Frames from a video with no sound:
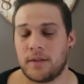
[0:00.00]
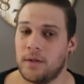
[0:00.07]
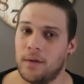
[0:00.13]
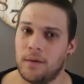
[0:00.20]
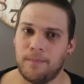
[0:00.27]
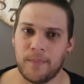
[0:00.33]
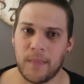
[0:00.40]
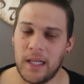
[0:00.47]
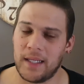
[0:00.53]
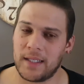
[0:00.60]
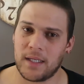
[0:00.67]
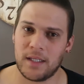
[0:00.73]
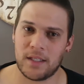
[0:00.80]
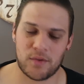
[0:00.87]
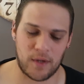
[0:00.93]
So let's
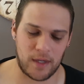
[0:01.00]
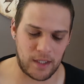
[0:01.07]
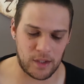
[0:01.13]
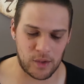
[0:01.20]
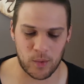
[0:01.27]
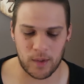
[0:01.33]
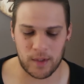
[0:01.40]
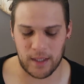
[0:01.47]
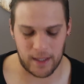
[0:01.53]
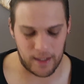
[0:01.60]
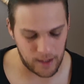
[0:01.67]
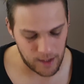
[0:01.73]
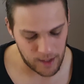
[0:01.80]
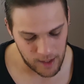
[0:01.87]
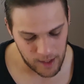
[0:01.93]
get straight into it then.